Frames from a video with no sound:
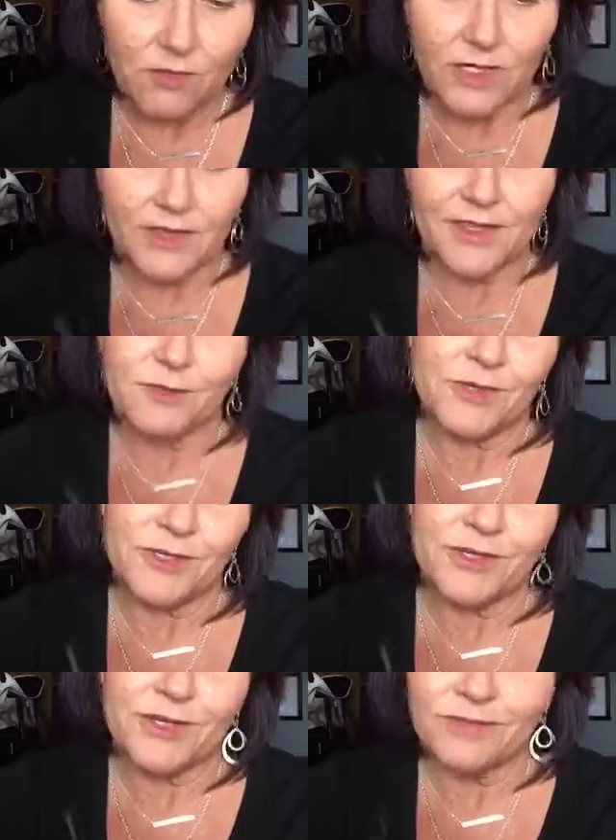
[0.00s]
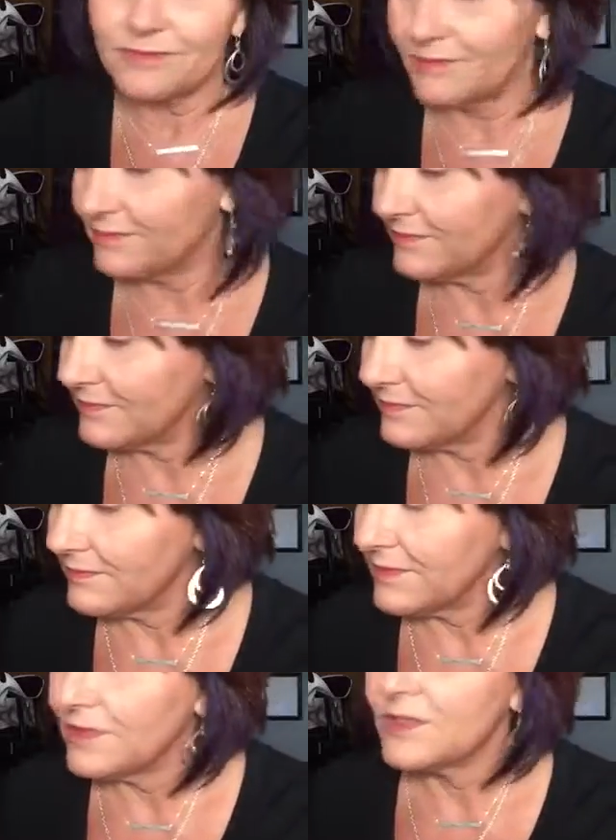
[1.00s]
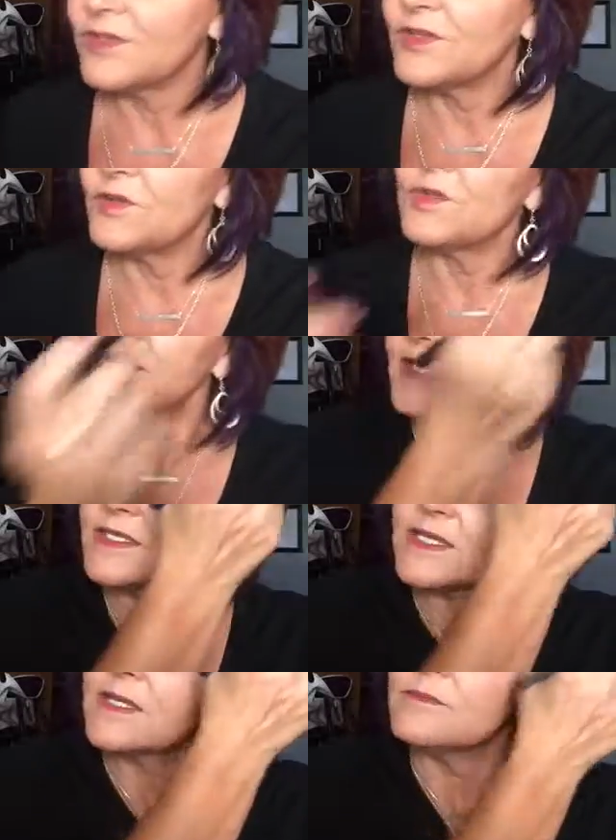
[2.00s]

what I think will look good with these